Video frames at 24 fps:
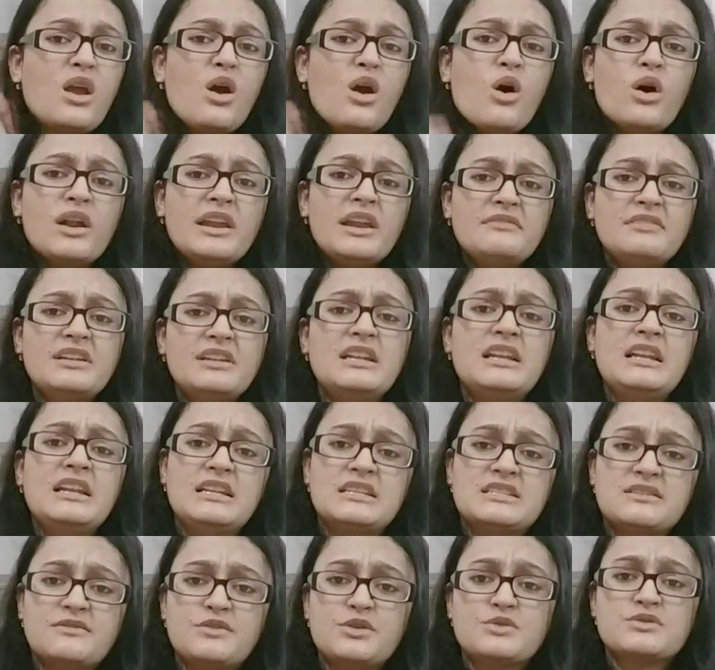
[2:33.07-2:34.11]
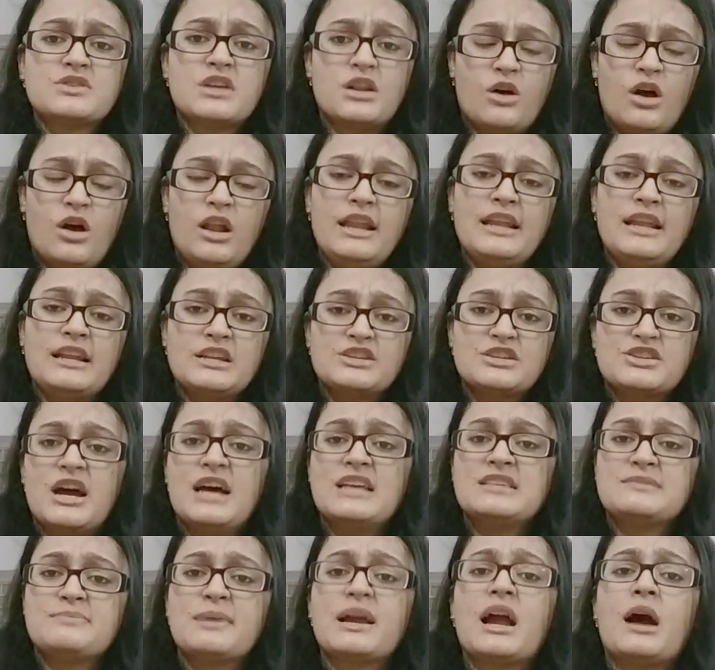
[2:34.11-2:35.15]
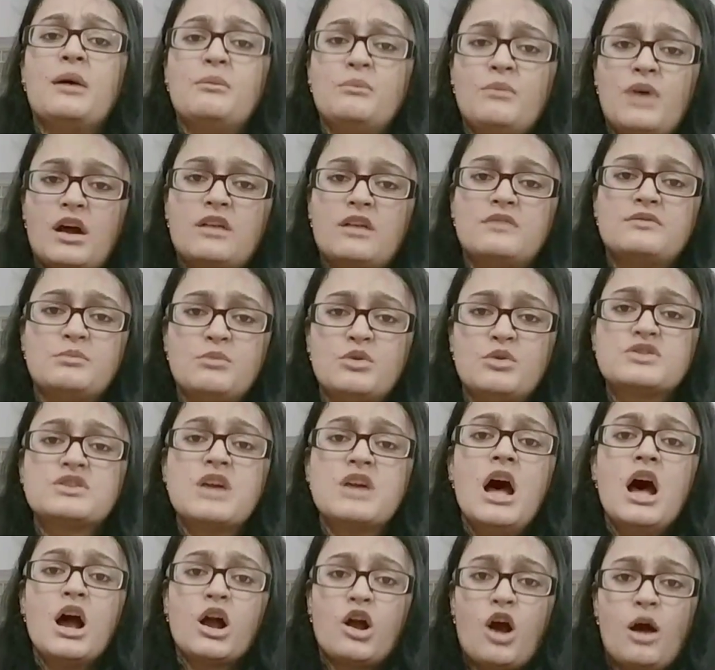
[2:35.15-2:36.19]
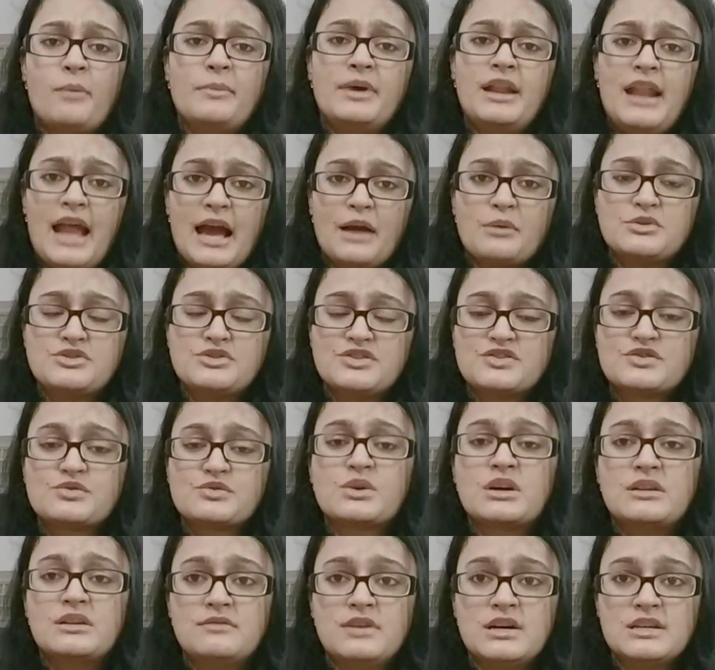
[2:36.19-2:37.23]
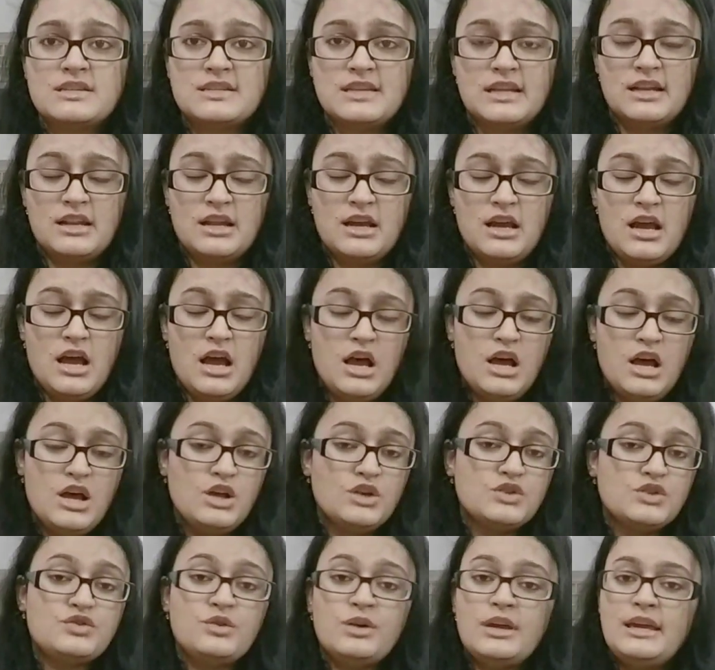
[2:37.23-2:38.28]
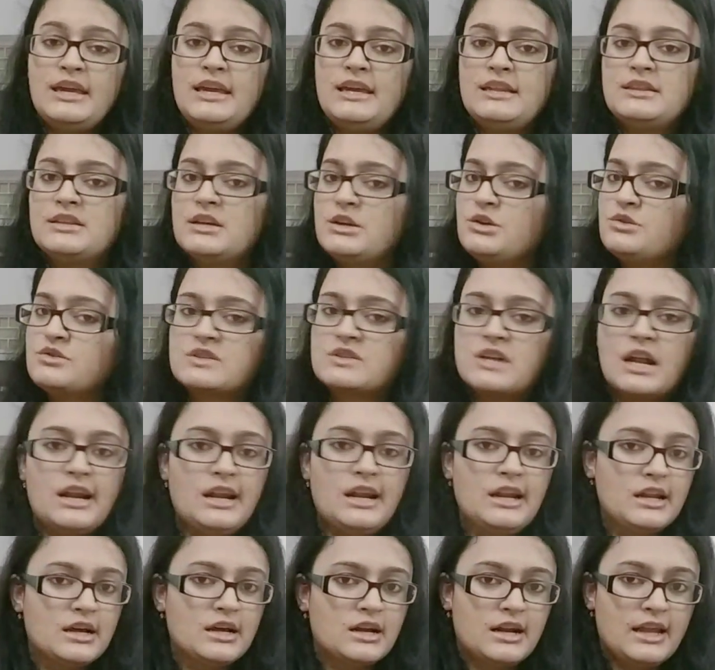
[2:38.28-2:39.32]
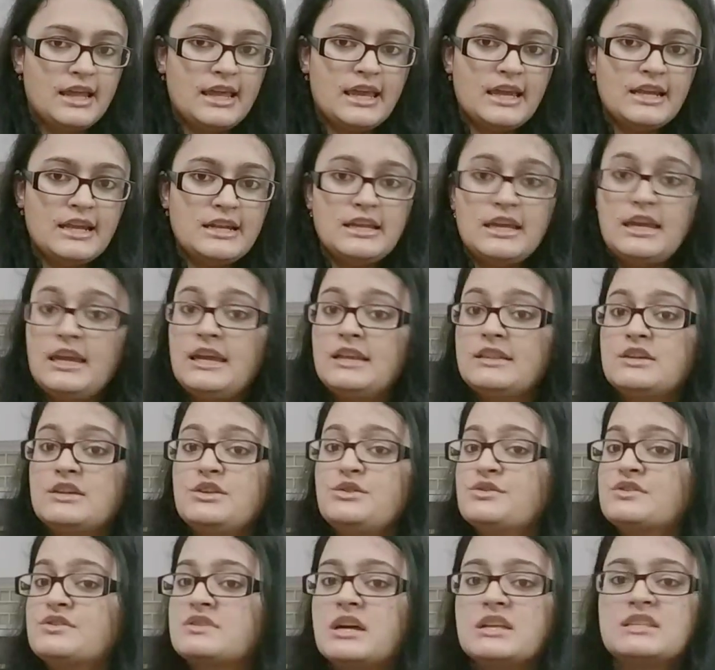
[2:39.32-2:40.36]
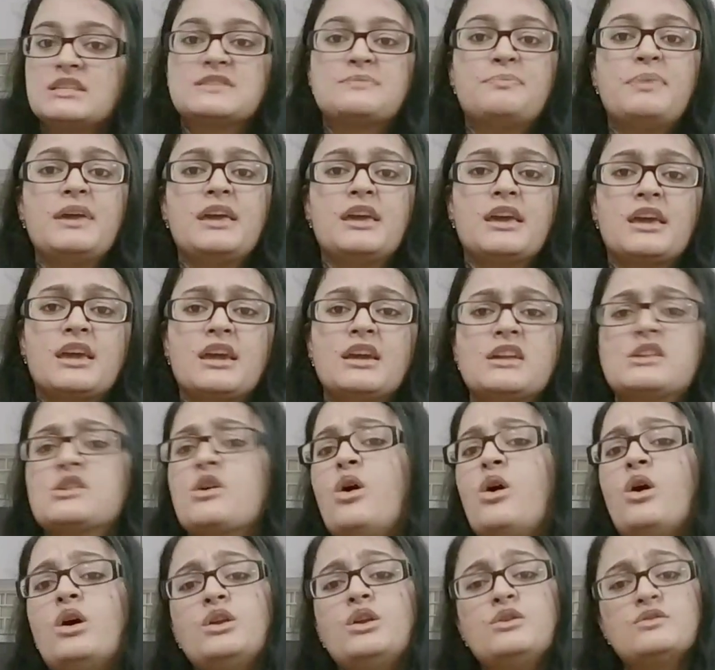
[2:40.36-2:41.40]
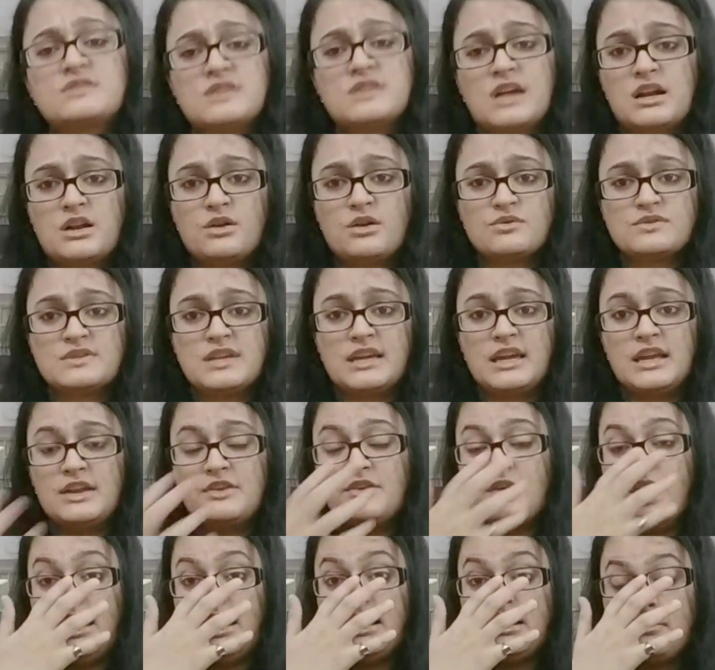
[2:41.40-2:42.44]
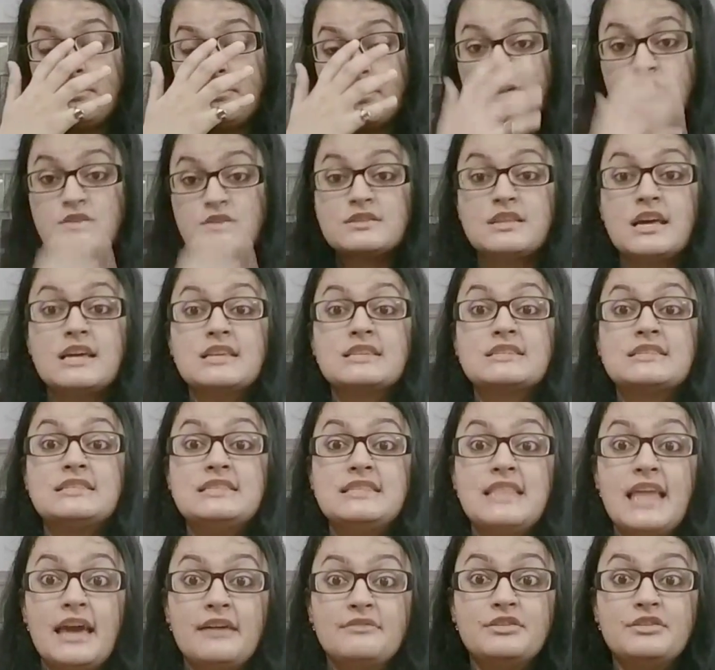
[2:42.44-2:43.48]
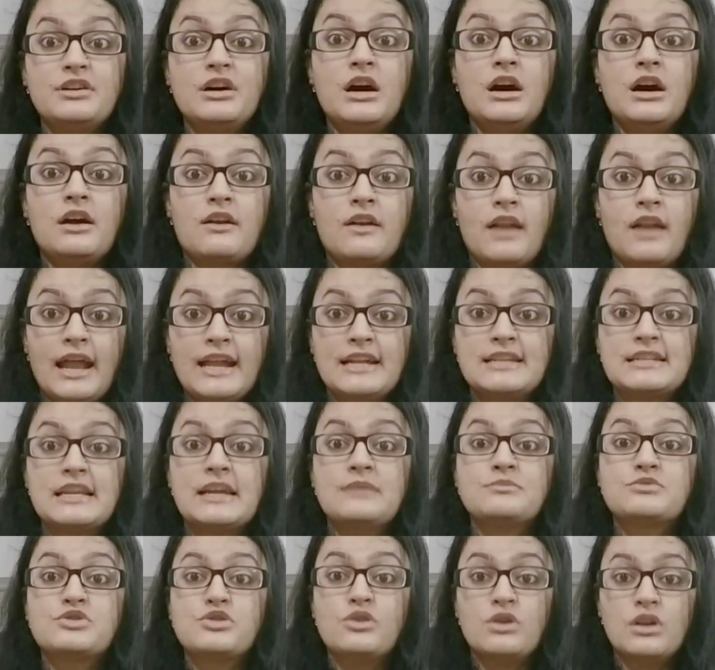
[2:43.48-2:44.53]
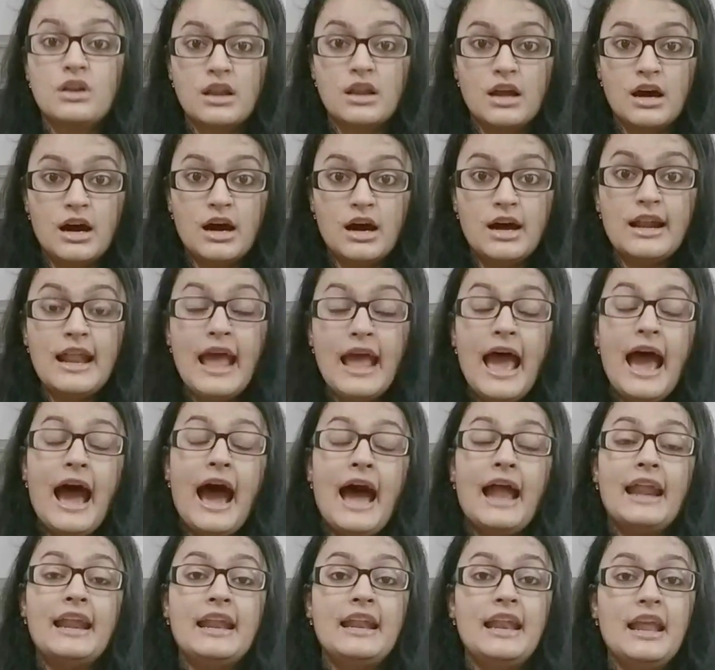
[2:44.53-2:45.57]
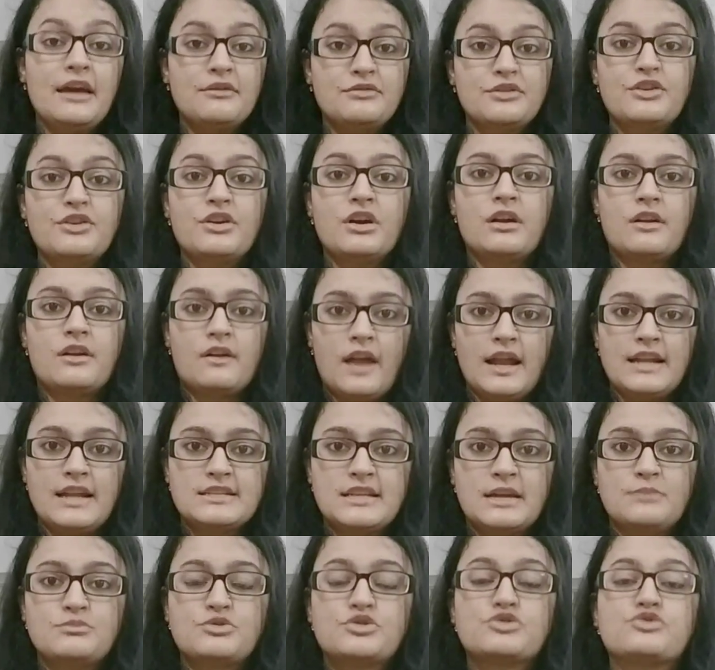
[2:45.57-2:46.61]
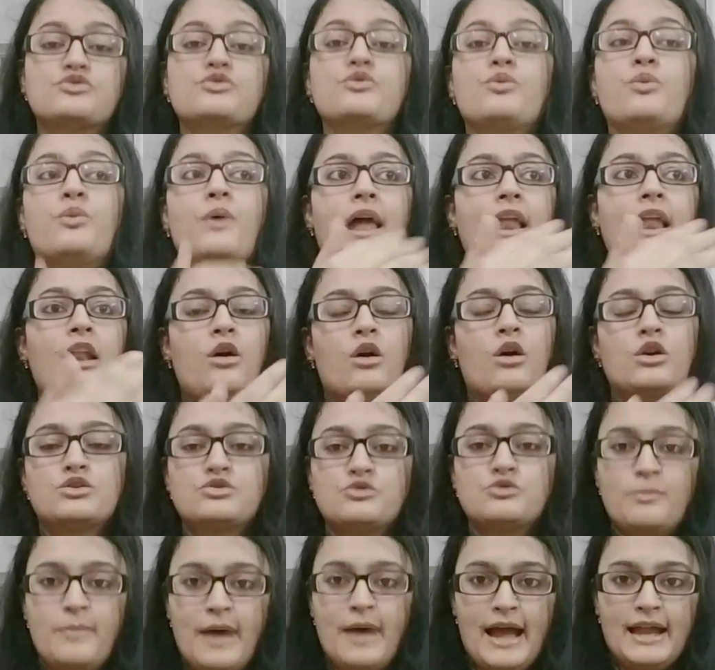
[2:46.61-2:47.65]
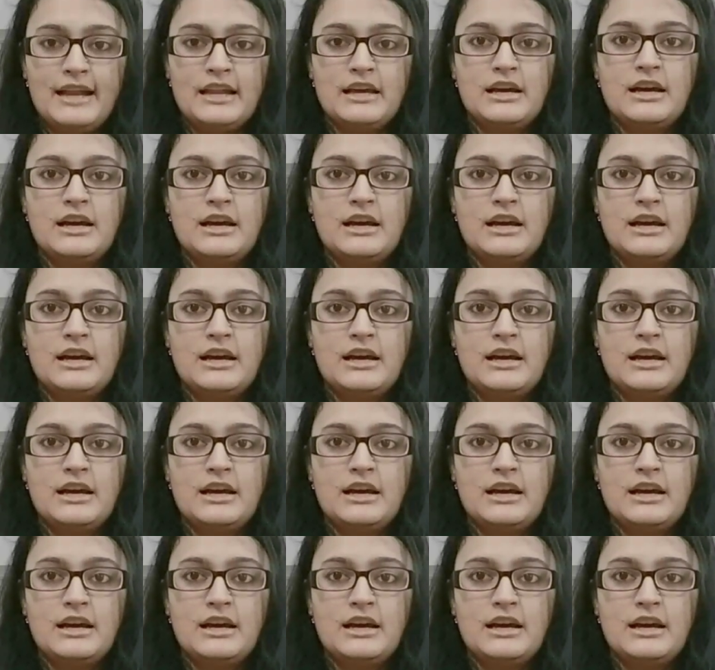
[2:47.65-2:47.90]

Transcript: Or even in interviews and all, English has become one of the most common languages to converse in. So either you start learning it, either you start speaking it, or you start losing it, right? Because there is never a right time to learn and never a right time to do well or do bad,